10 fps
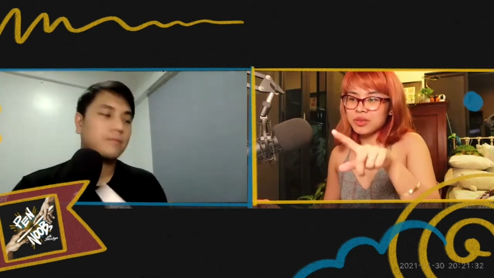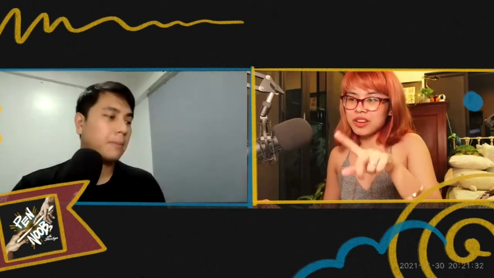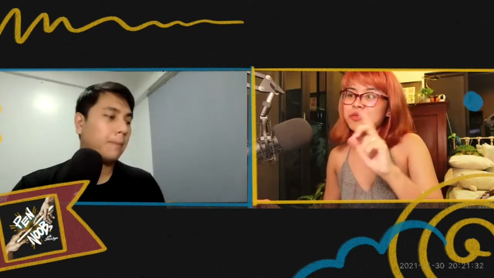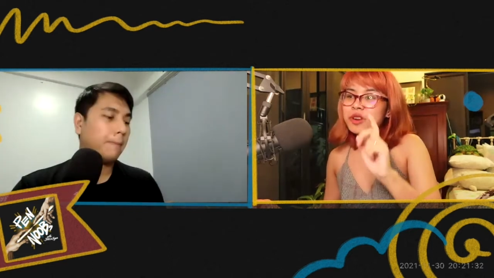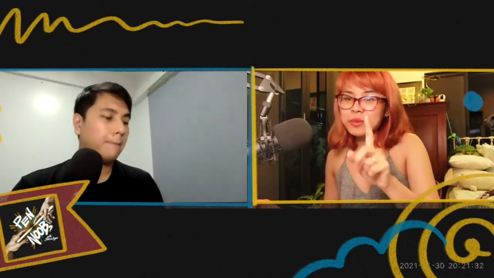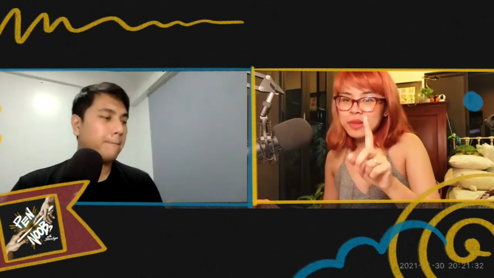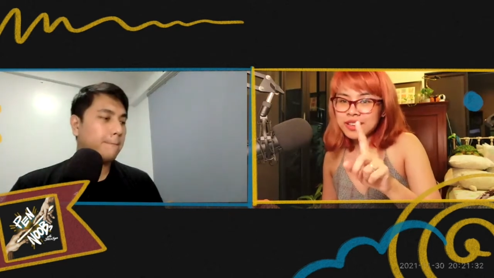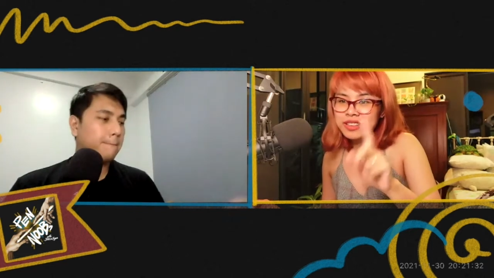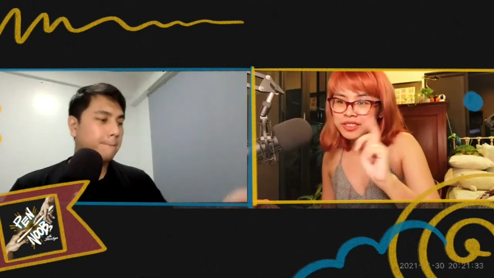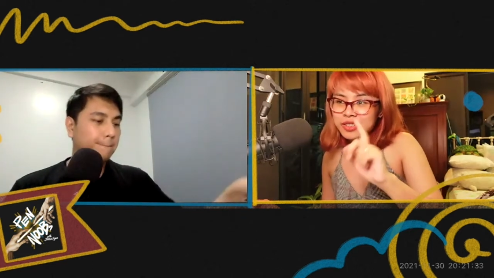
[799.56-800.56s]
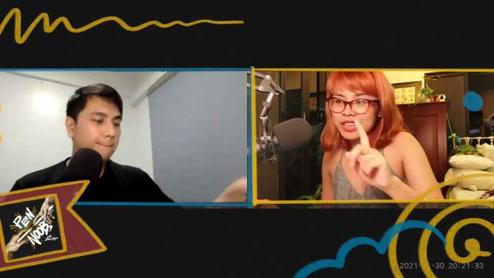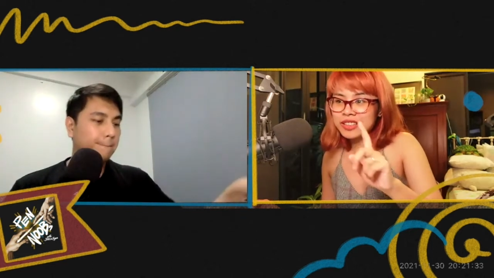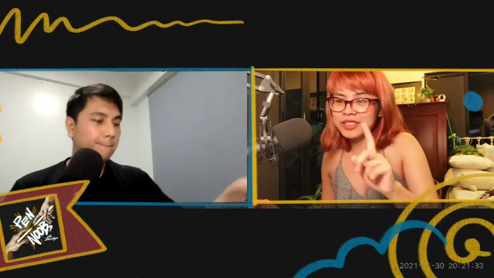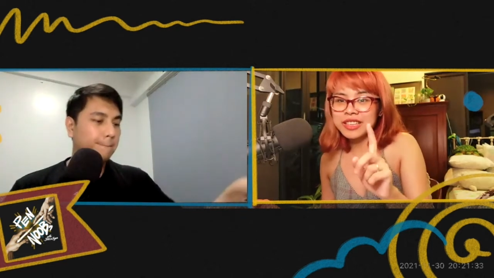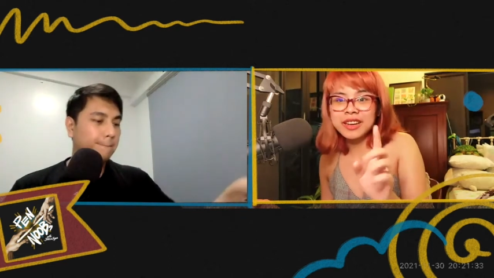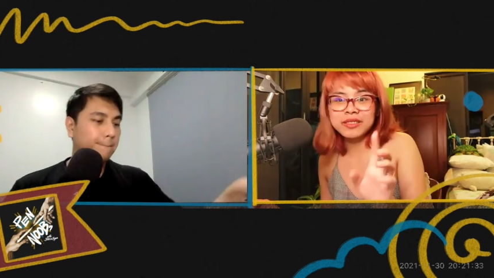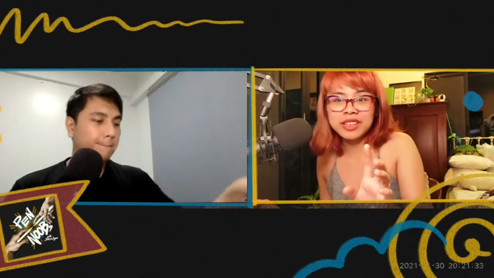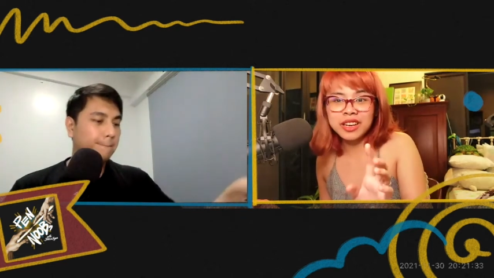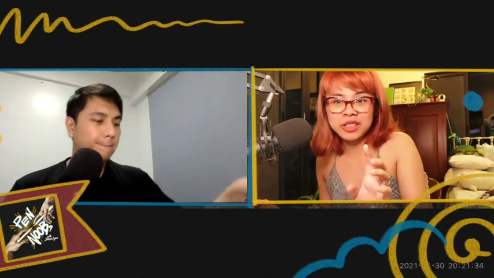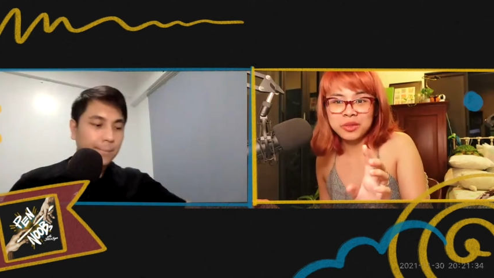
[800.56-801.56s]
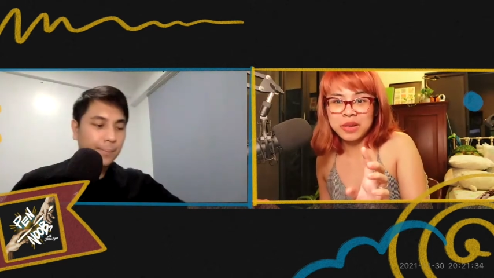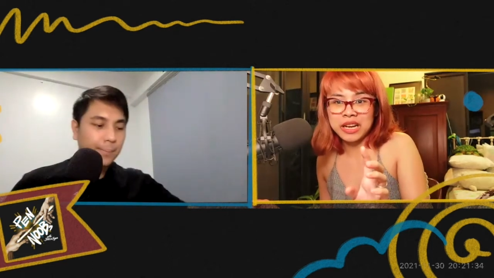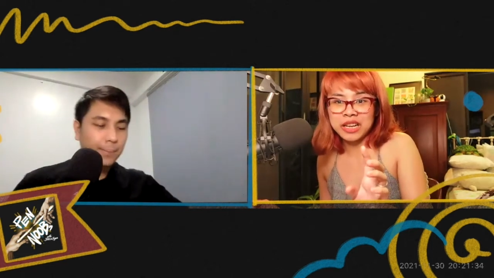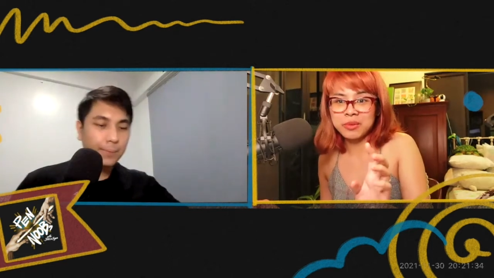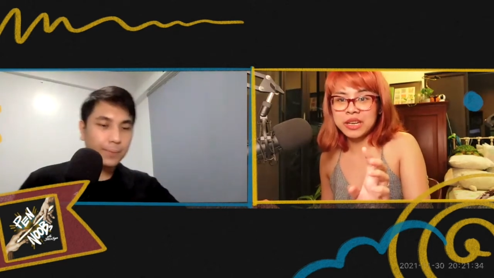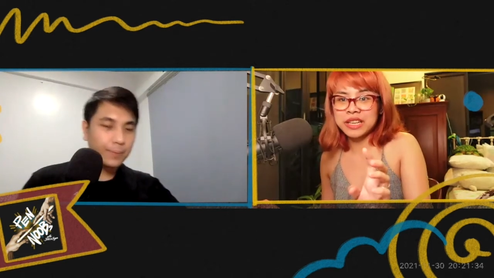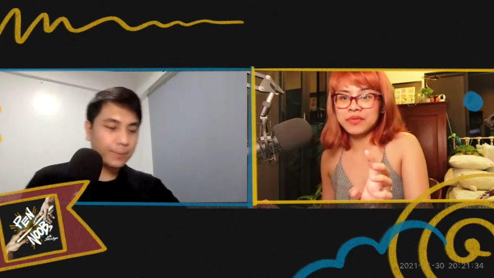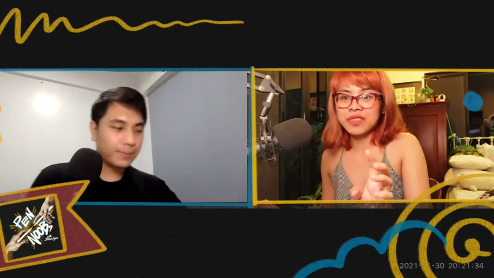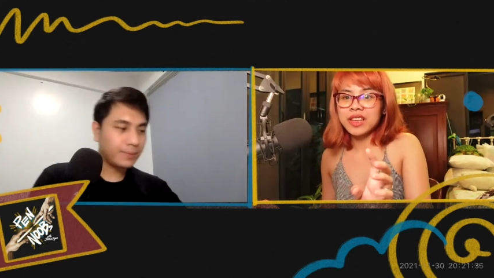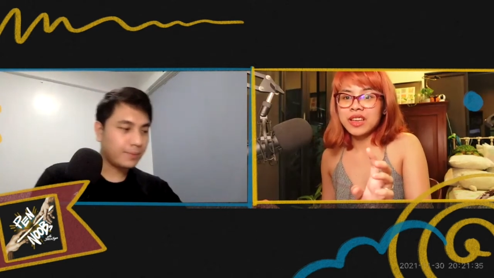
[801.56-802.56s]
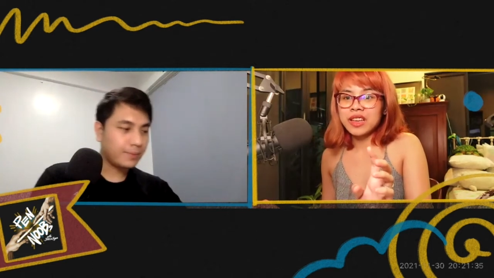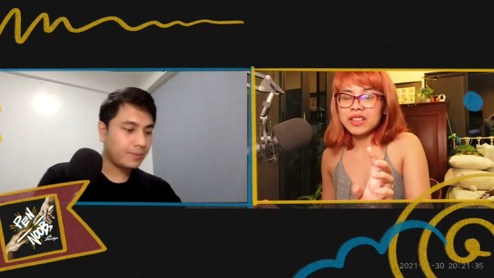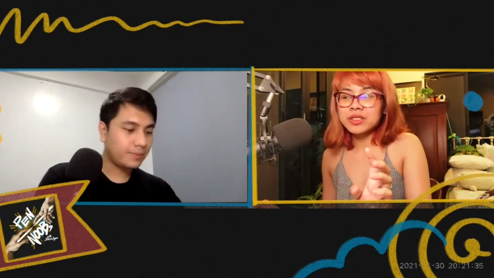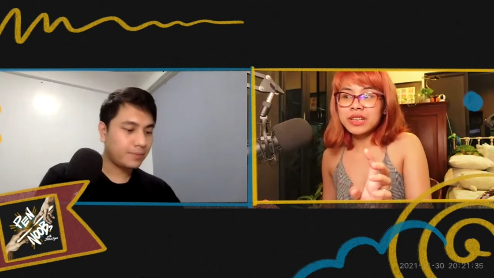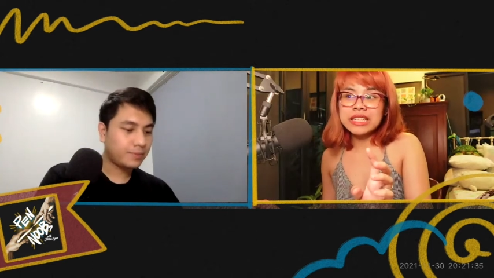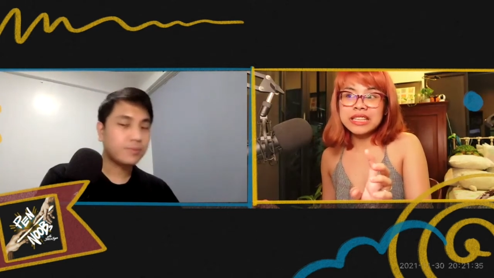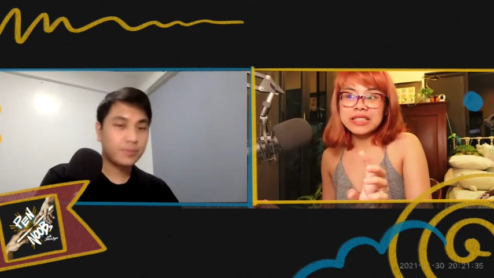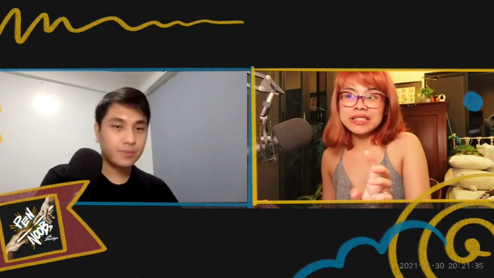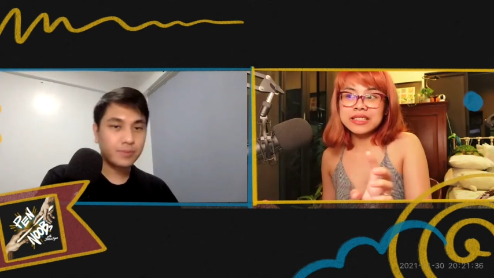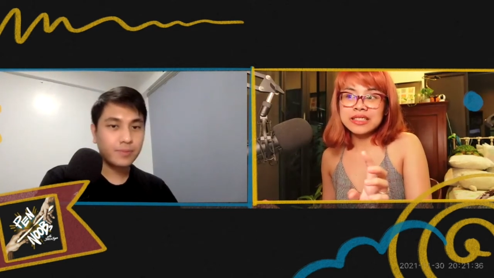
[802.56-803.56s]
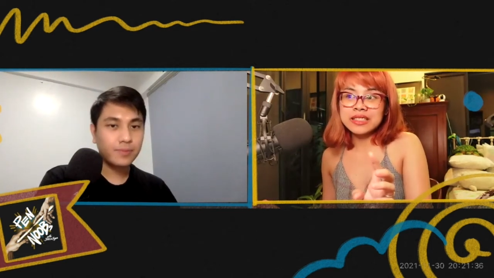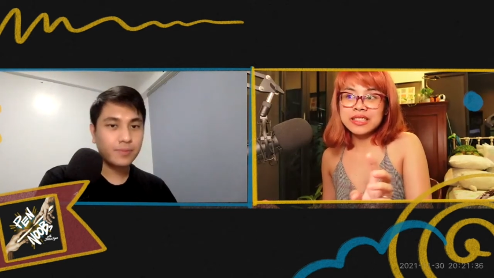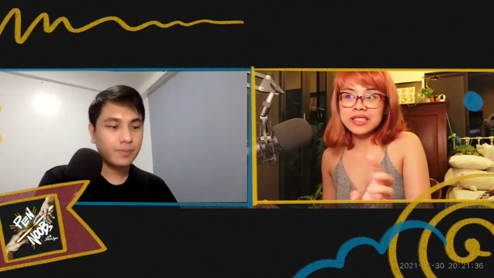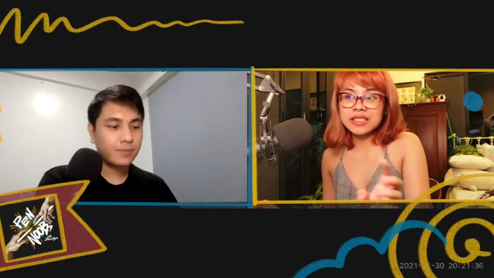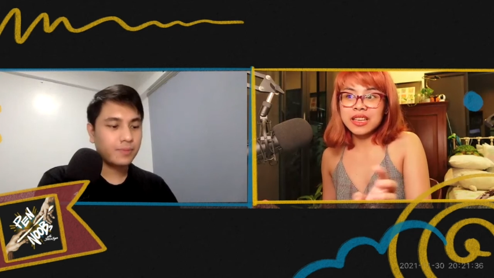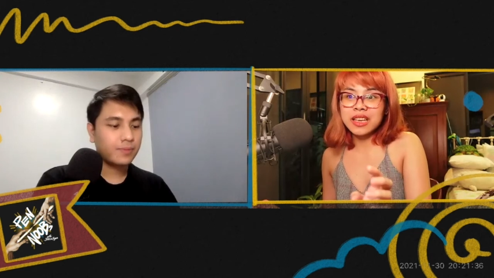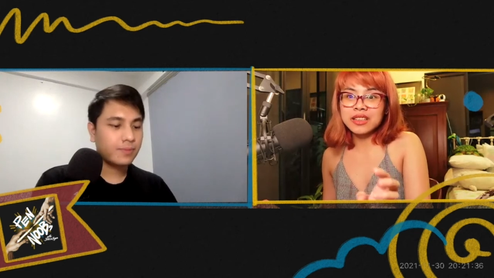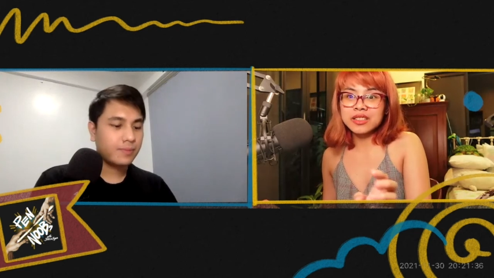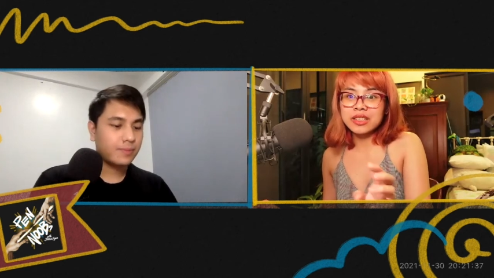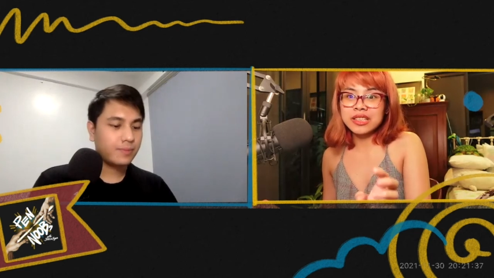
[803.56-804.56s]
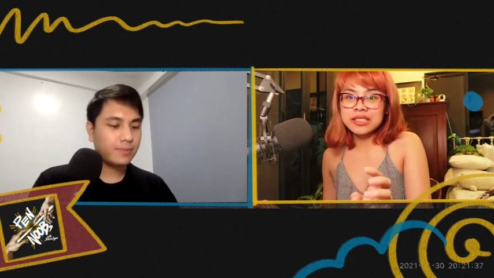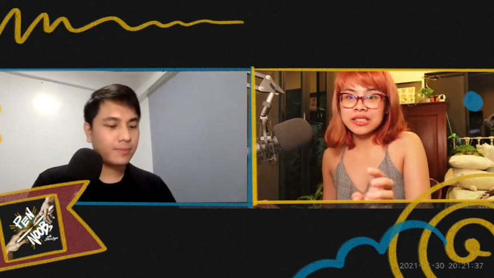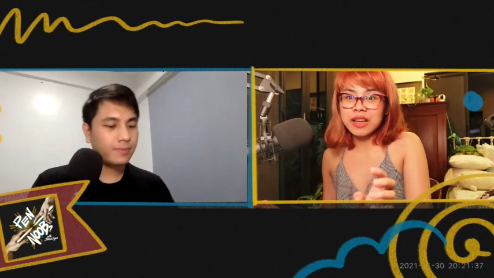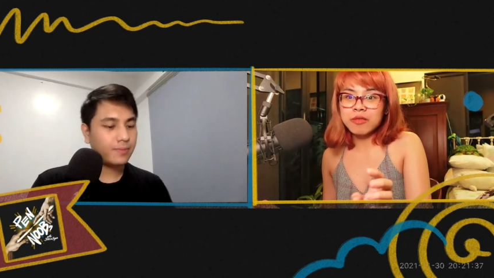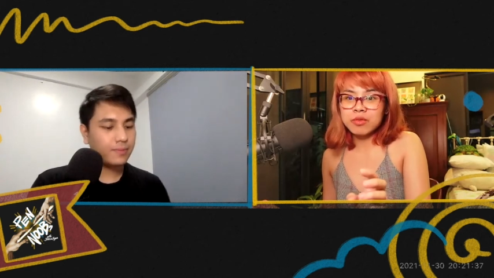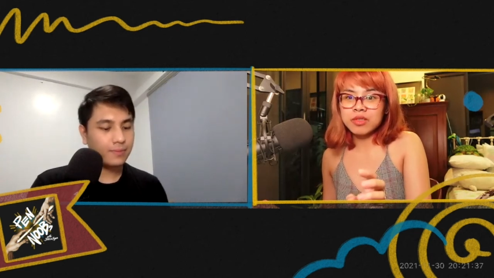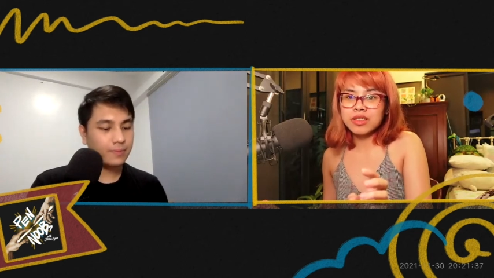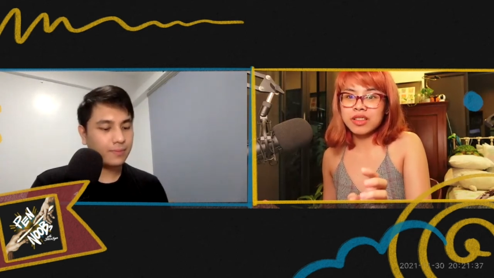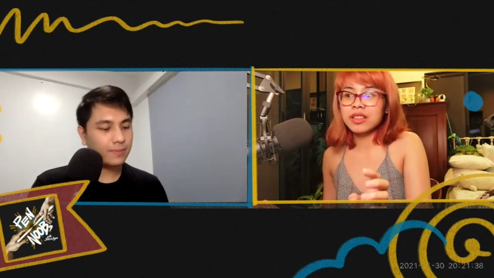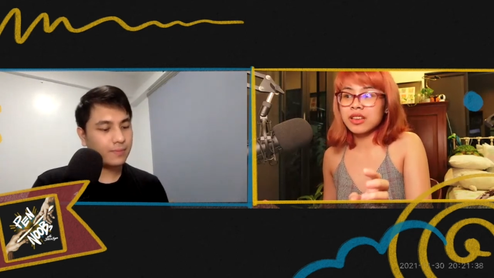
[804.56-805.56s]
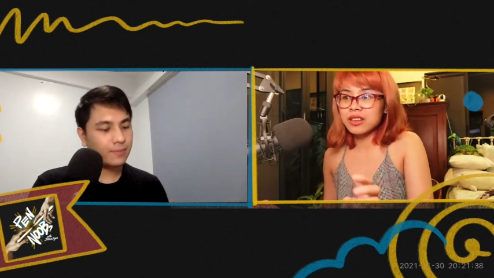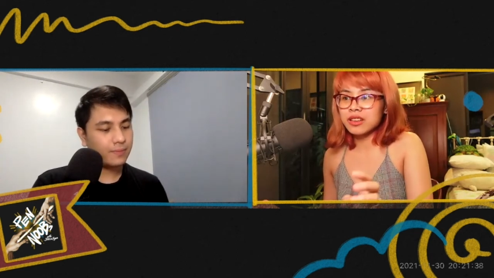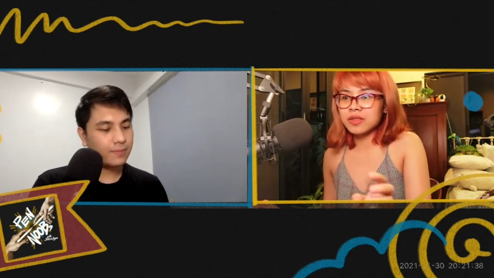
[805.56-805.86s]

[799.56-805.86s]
Speaker 1: affirming it's grid because I haven't gotten mine, but it's grid. It's sixty-eight G S M, the thicker